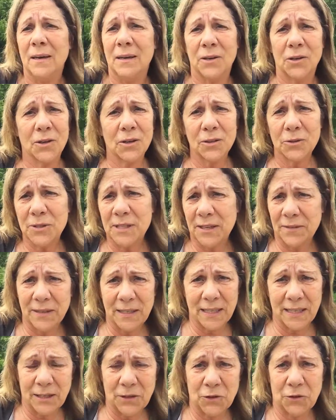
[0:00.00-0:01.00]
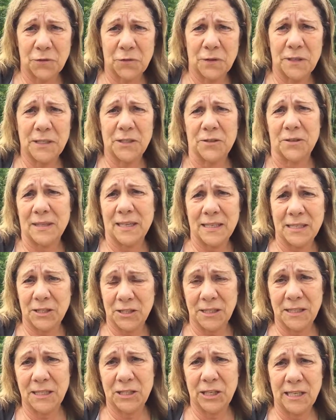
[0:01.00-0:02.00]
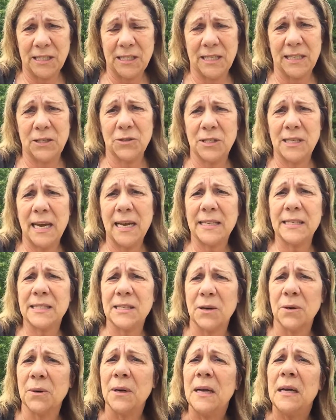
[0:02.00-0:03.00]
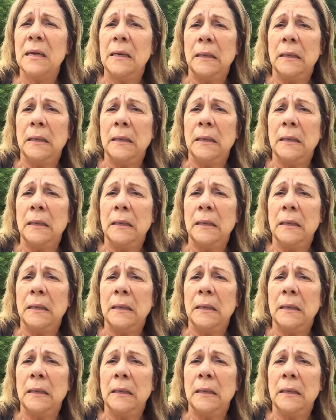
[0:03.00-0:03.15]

you're gonna lose everything in your freezer and that's just a chance that you take. So